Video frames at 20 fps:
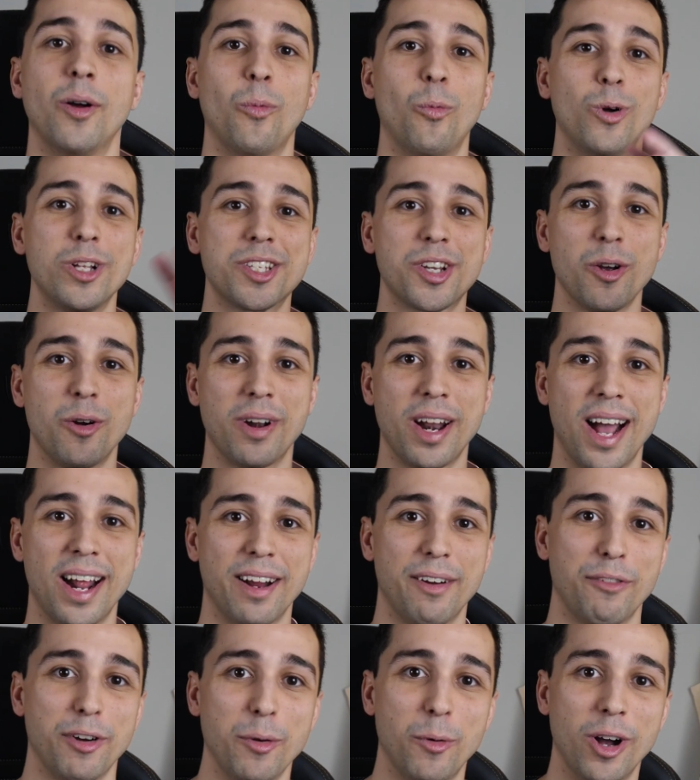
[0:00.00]
What's going
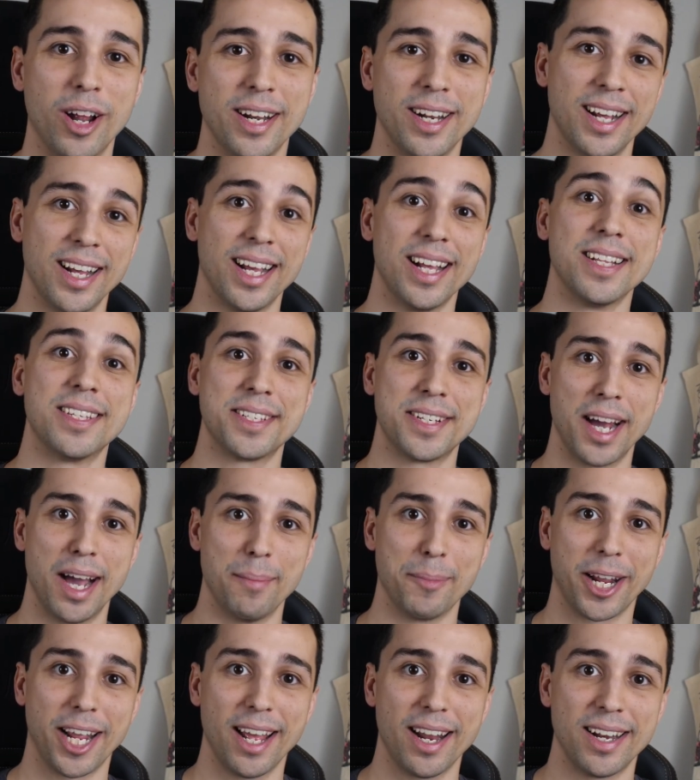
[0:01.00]
on, everyone? It's
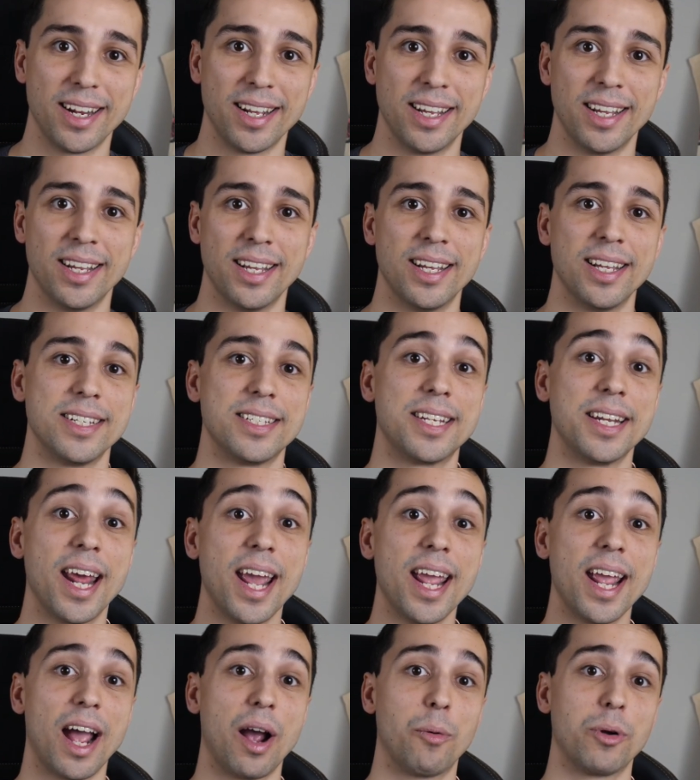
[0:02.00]
Dom again.
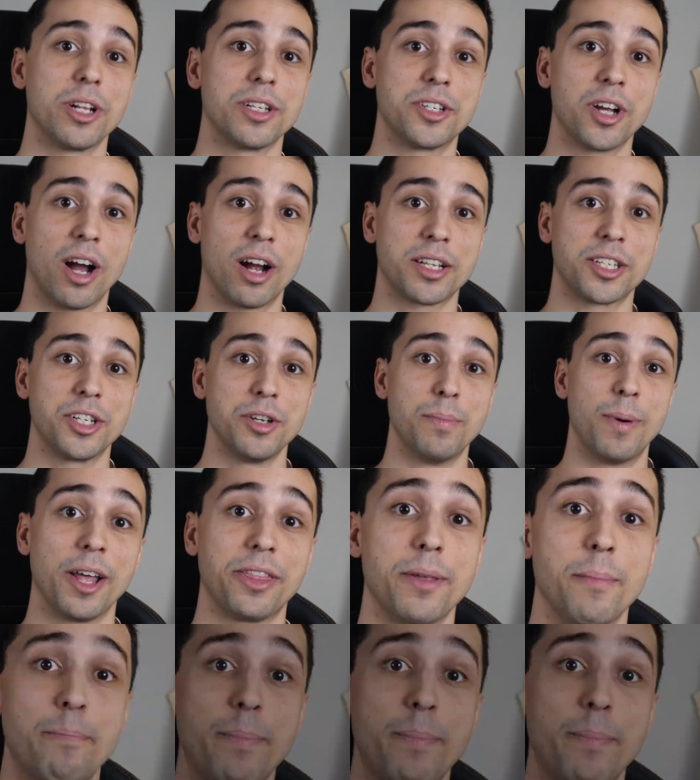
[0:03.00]
Today I want to talk to you about the